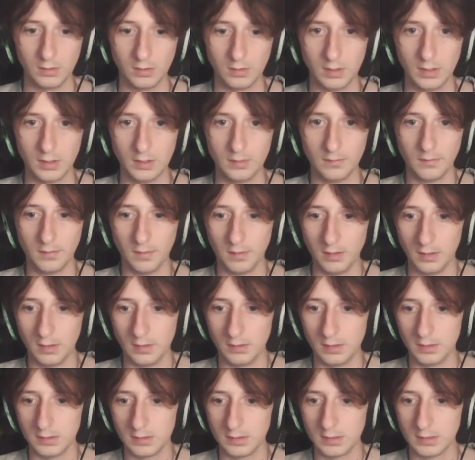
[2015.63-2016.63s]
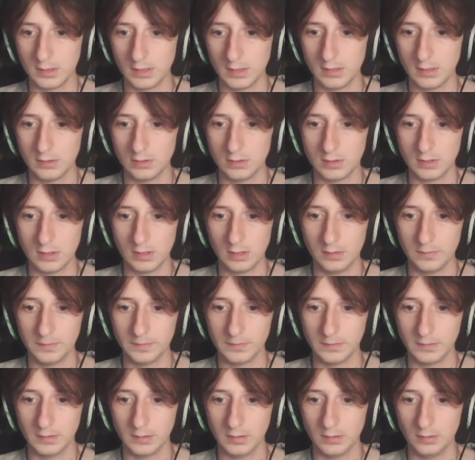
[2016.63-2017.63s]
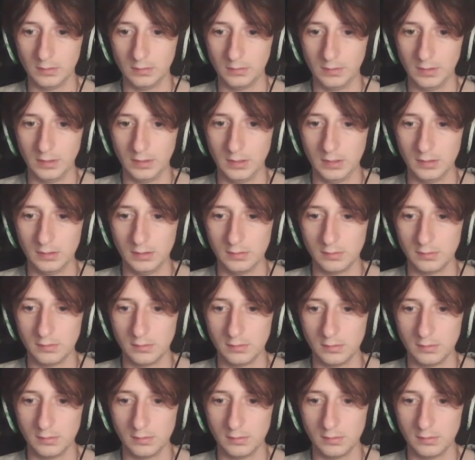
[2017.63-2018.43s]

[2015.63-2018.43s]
Okay, and then sound yourself out here.